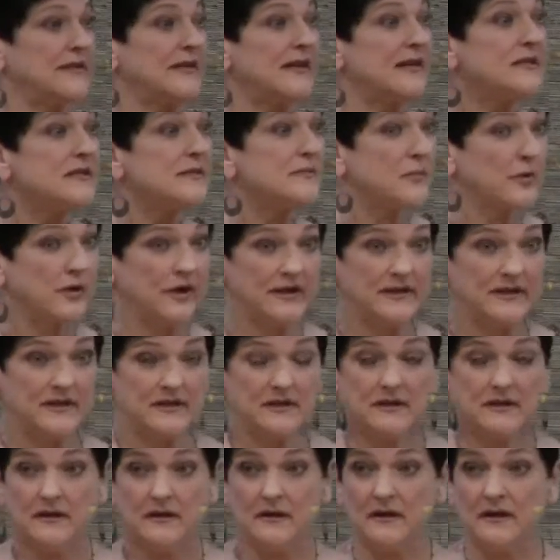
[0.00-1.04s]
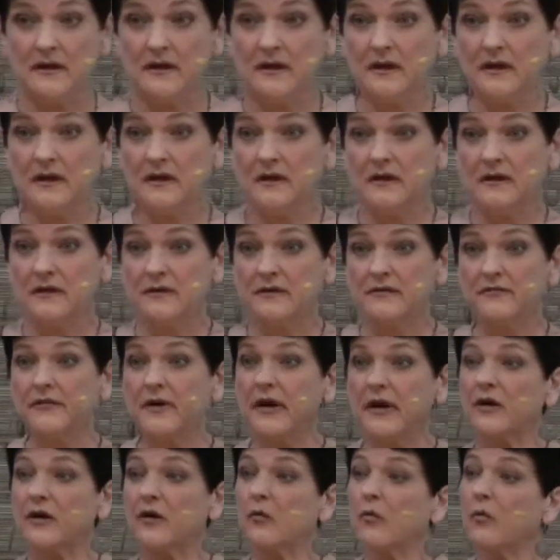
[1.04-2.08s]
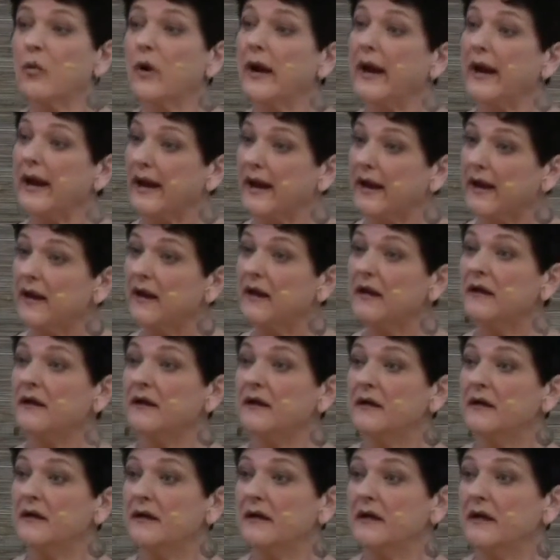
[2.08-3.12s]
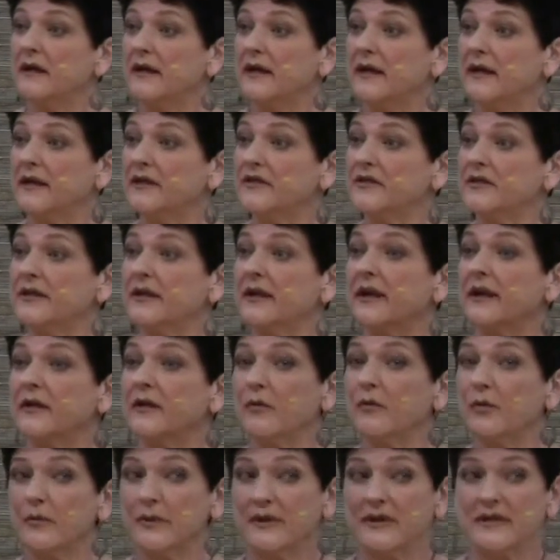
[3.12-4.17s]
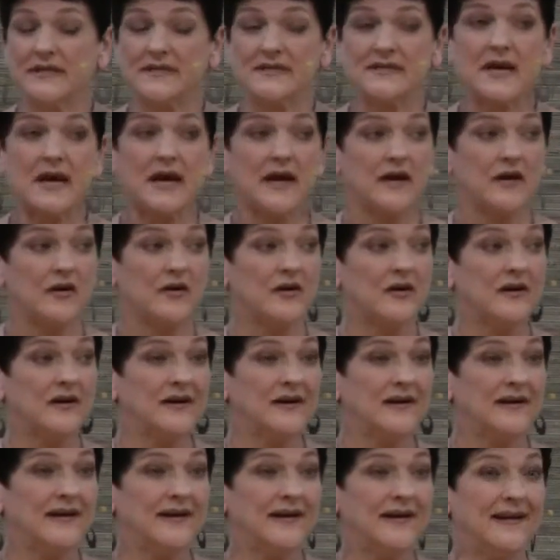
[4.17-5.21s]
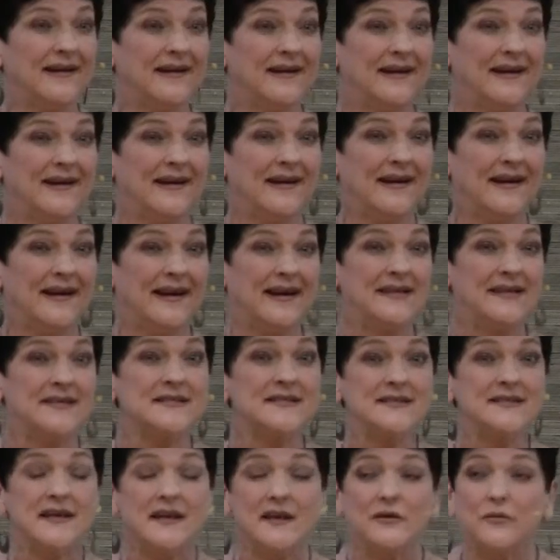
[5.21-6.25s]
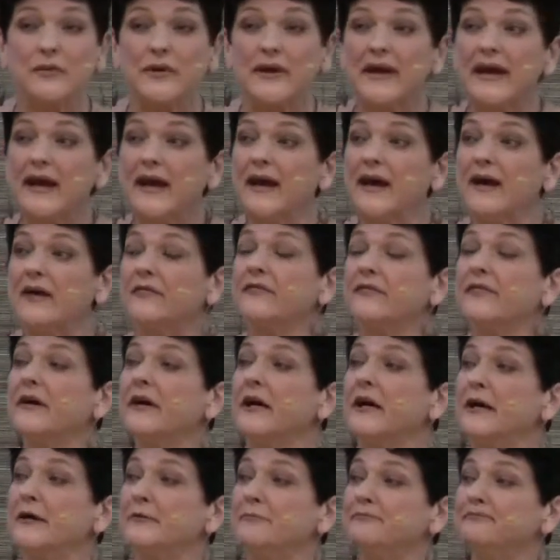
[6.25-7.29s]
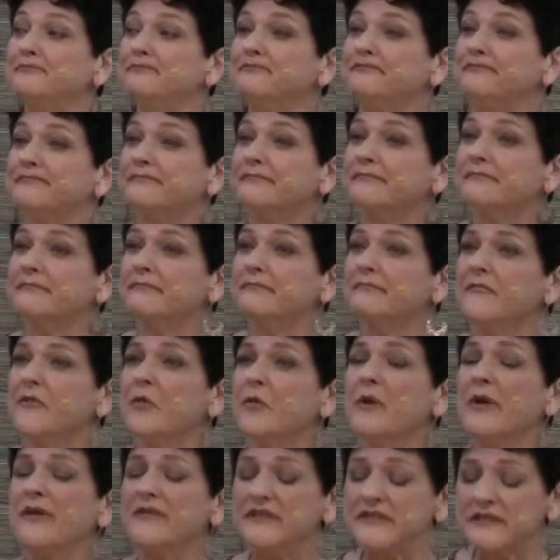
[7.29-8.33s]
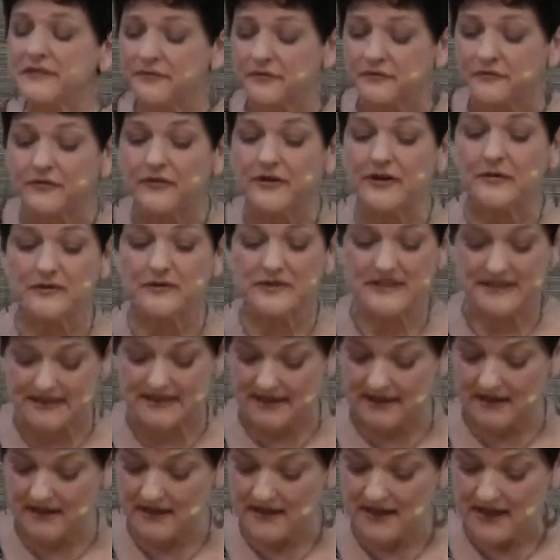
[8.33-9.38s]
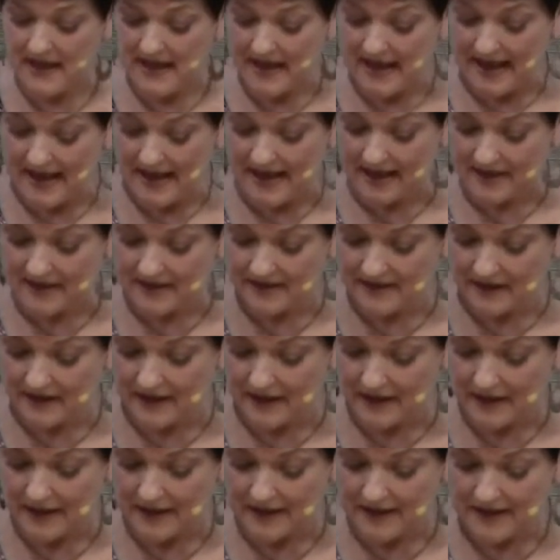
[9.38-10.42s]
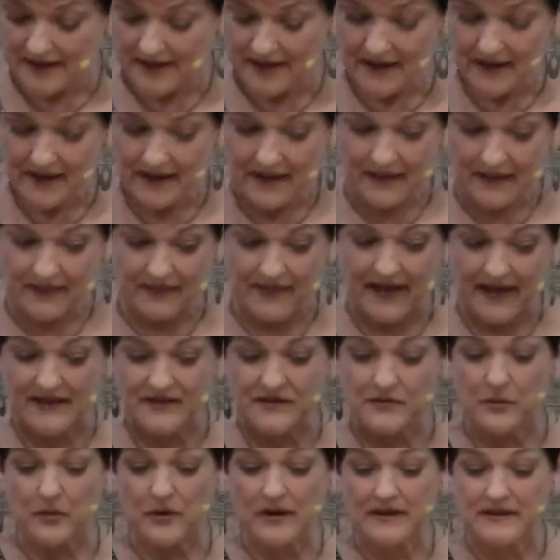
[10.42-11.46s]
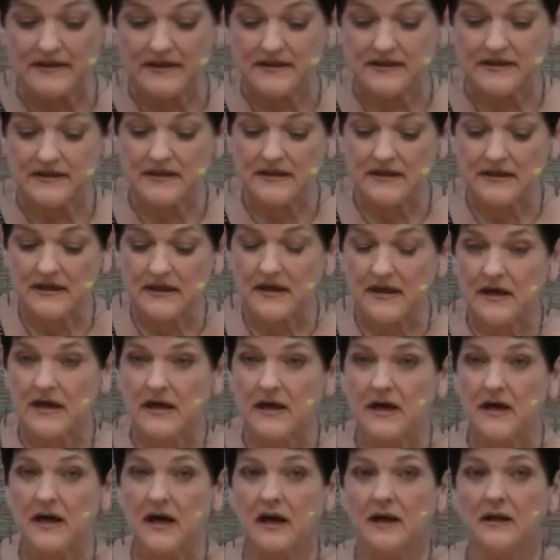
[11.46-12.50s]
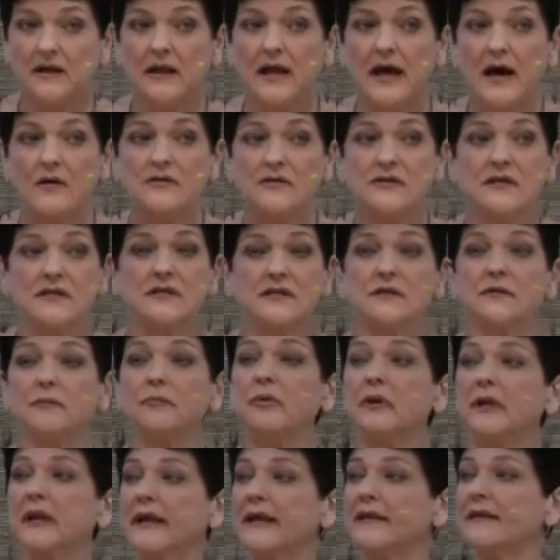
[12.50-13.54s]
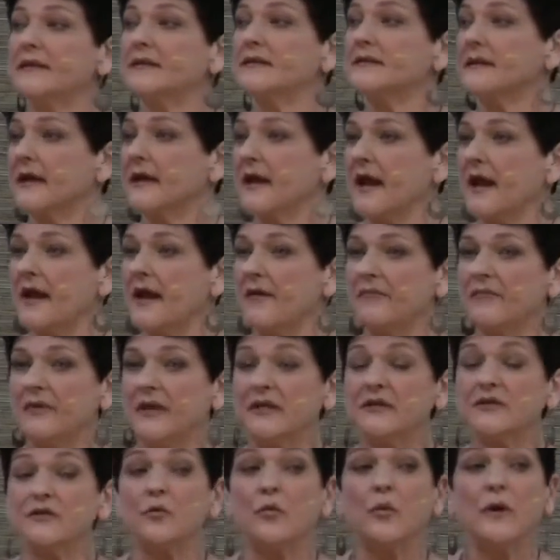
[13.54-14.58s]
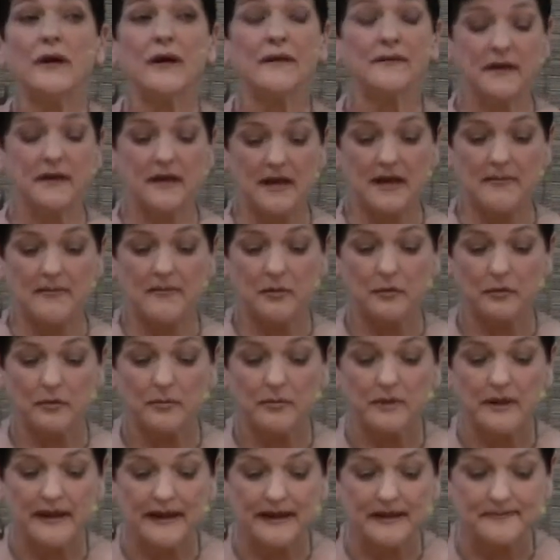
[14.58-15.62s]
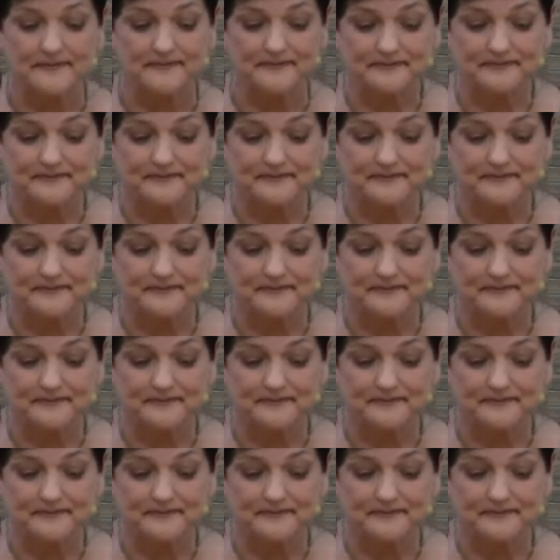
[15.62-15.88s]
desperate to find our way into getting what we desire. Instead, we have a different frequency, and that's what allows us to play this game and to win at the game that we're playing.